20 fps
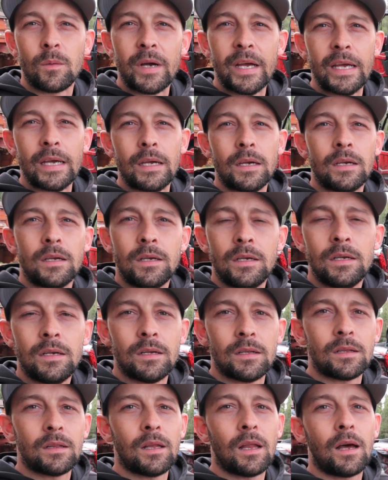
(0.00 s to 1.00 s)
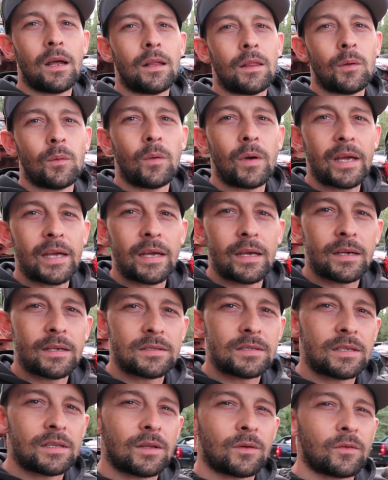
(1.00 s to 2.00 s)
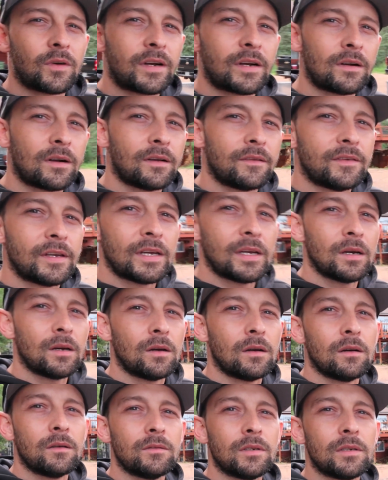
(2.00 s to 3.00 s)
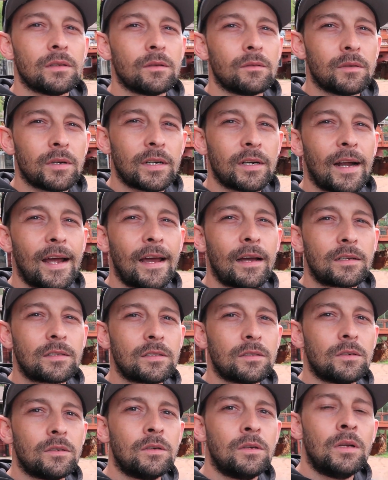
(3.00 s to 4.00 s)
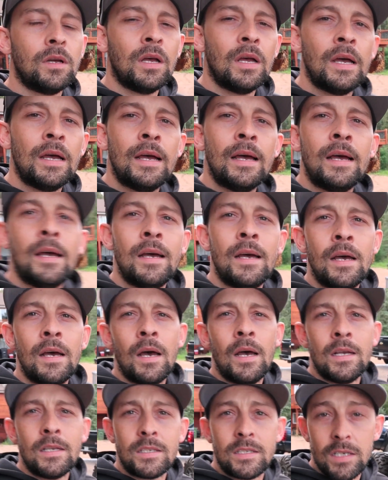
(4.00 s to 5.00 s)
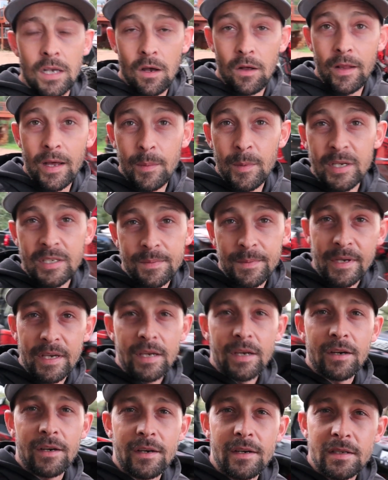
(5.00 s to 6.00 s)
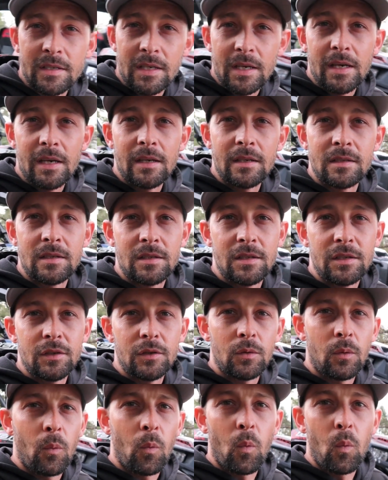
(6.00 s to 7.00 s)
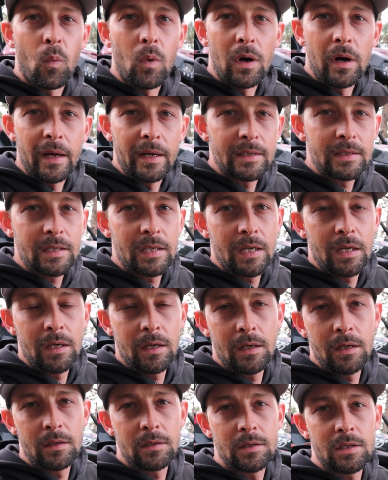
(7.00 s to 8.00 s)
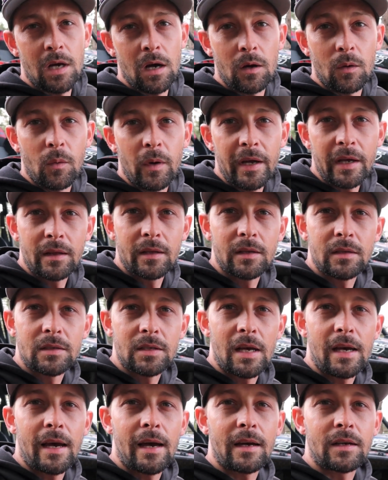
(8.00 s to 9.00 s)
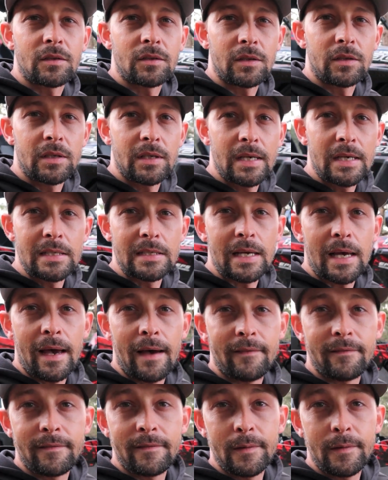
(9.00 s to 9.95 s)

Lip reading: weight. A lot of the weight is in the rear of it, over the rear axle. So that makes me curious as to what tongue weight this actually does have.